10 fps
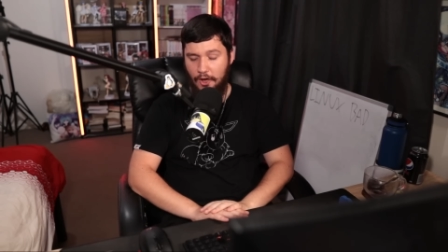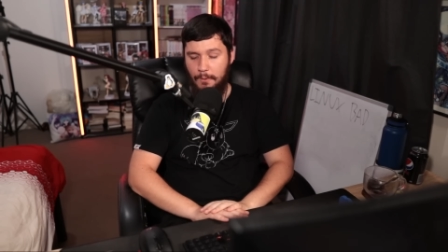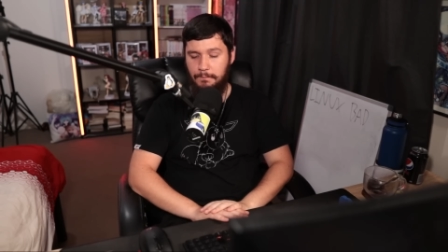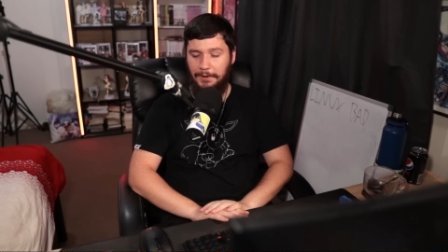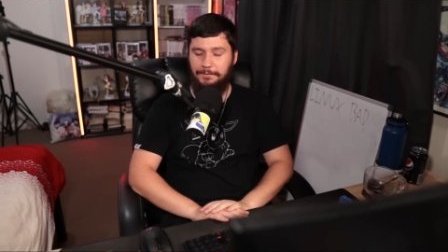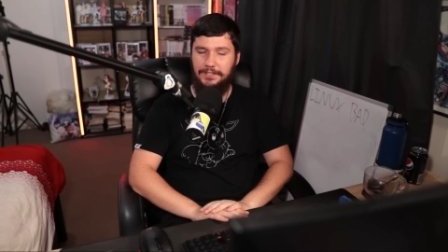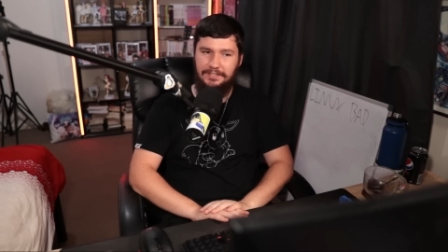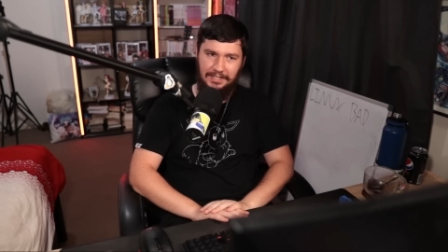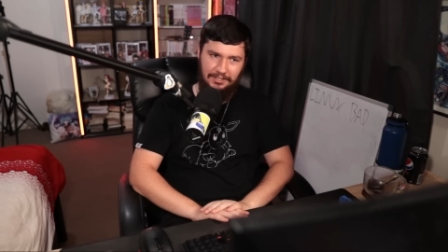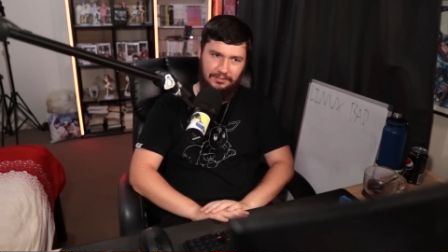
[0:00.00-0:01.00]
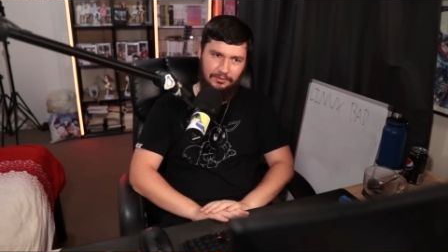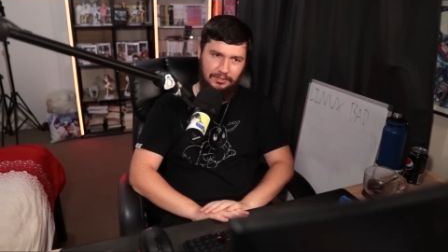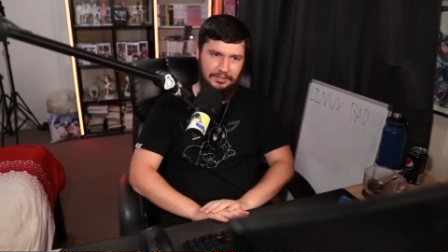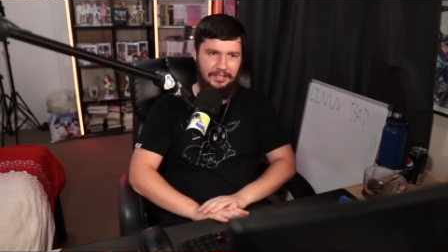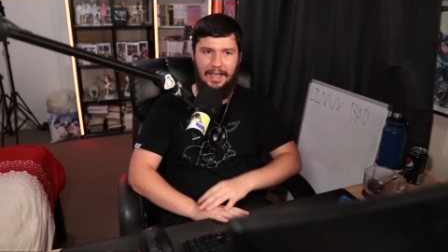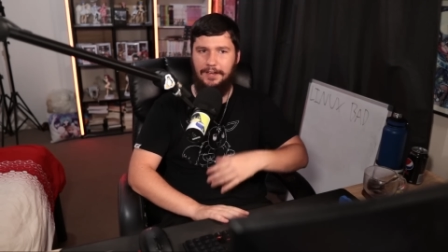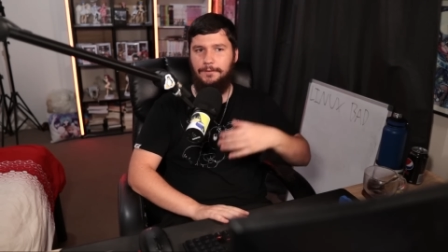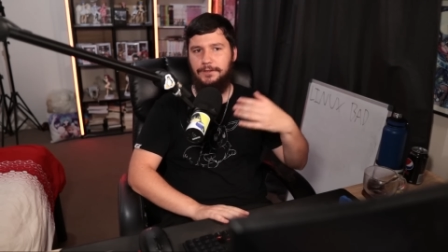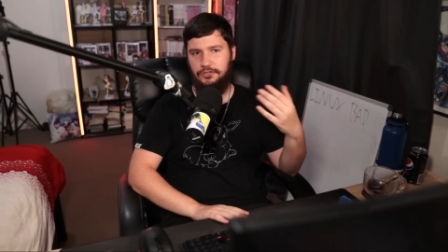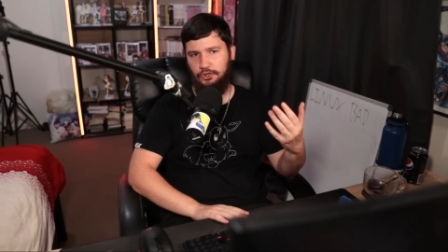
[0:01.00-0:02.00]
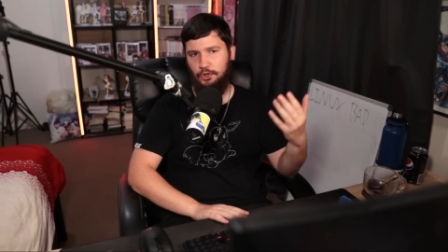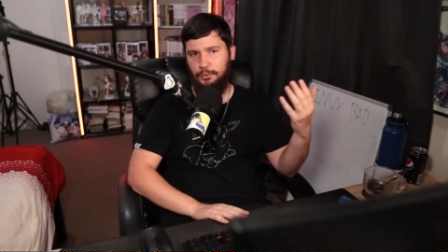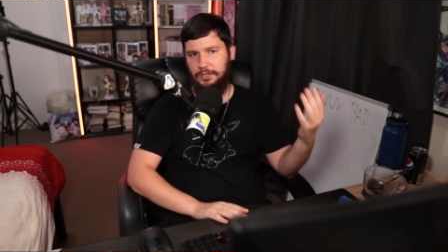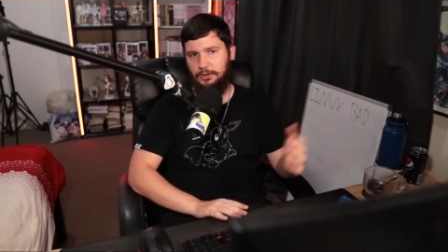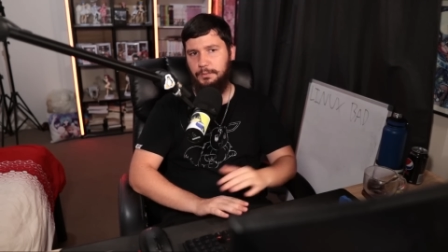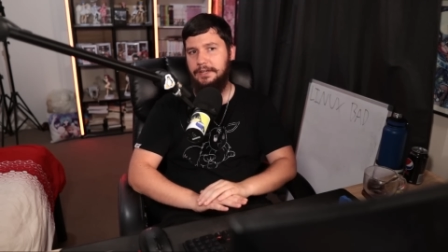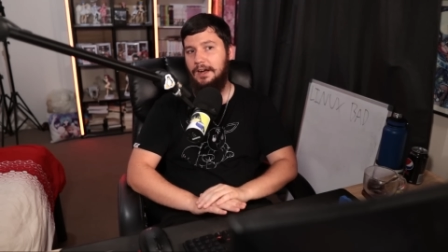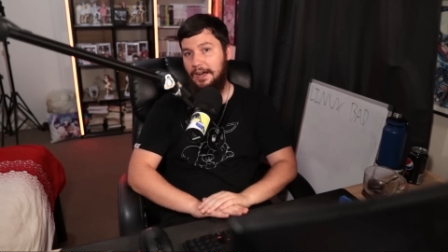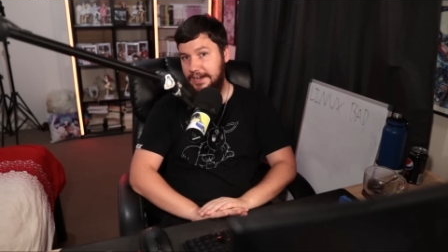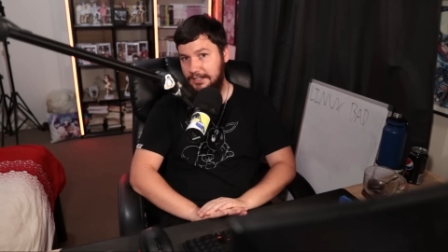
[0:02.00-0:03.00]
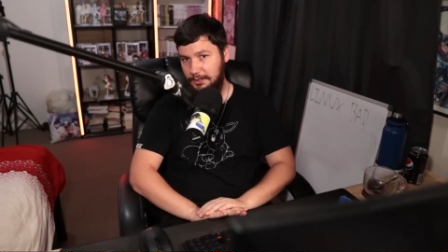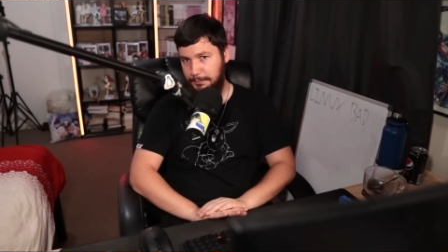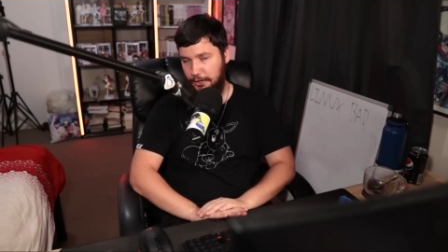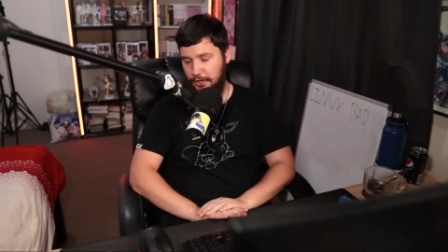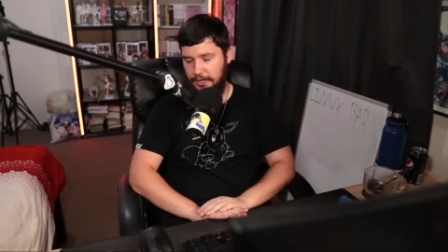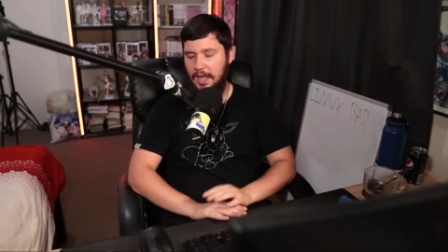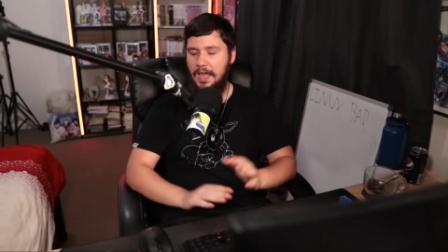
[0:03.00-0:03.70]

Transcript: but for distros like Fedora three Heidelberg,